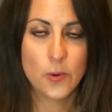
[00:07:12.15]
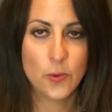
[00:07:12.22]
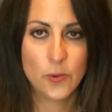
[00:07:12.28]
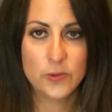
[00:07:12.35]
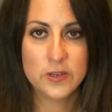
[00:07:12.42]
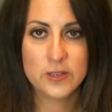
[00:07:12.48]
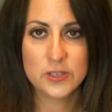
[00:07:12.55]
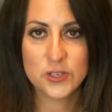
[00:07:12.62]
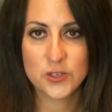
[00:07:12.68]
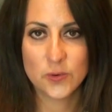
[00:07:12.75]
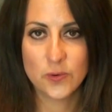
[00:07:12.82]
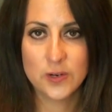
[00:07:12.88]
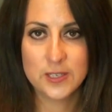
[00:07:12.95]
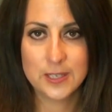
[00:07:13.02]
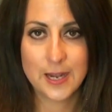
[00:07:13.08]
only the
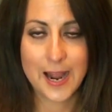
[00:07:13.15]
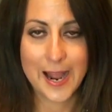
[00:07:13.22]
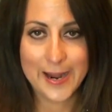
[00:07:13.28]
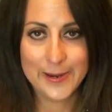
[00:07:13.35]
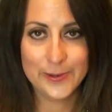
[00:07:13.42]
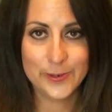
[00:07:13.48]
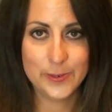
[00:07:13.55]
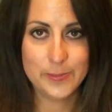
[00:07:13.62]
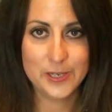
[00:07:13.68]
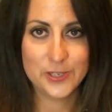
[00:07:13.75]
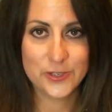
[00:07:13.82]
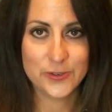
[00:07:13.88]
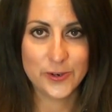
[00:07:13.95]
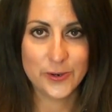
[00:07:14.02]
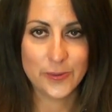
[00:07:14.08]
stories that I knew to
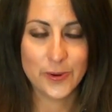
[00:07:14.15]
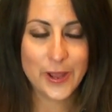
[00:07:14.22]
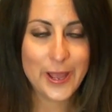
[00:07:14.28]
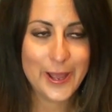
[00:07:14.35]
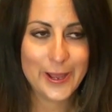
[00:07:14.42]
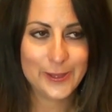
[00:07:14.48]
be true.